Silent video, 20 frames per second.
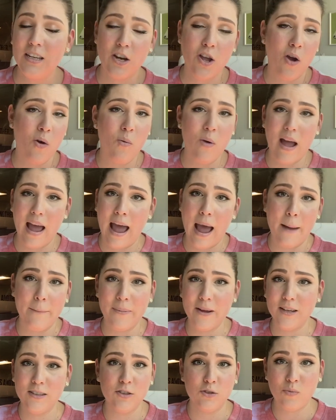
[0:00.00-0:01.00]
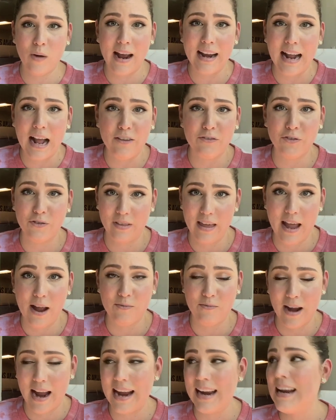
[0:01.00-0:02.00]
know what happens right after
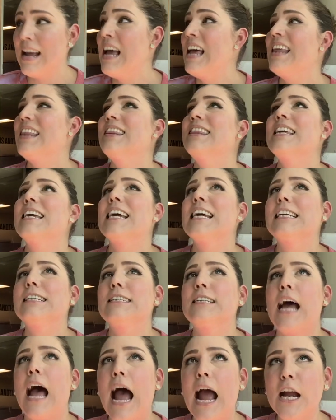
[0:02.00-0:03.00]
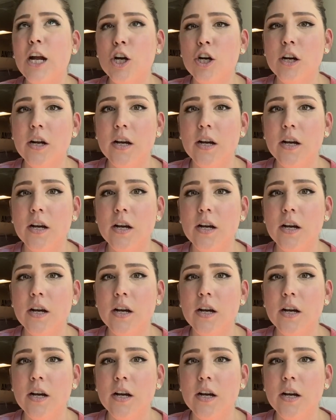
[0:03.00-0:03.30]
that, right? The entire